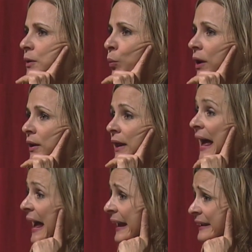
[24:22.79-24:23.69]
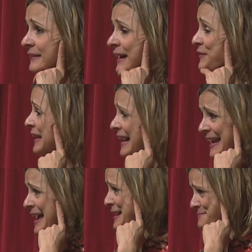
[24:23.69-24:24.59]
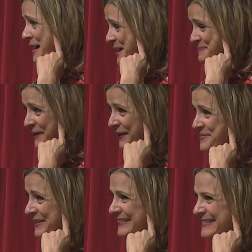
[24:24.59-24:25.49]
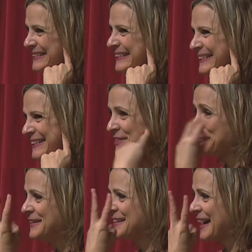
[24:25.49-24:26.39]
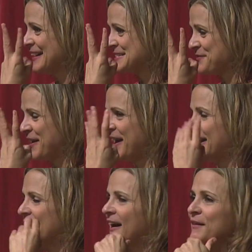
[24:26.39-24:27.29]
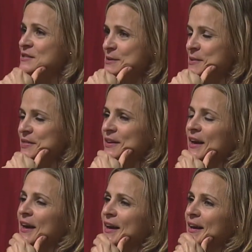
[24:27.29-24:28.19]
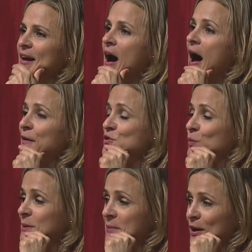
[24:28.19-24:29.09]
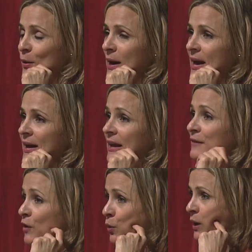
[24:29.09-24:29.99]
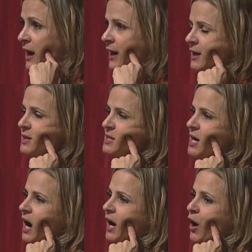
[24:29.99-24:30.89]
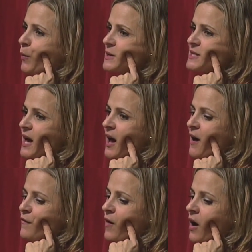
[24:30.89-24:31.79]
well, hay. I have a lot of hay in my apartment. 3 kinds of hay. I have Timothy hay, I have sweet meadow hay, and I have oat hay. I always have,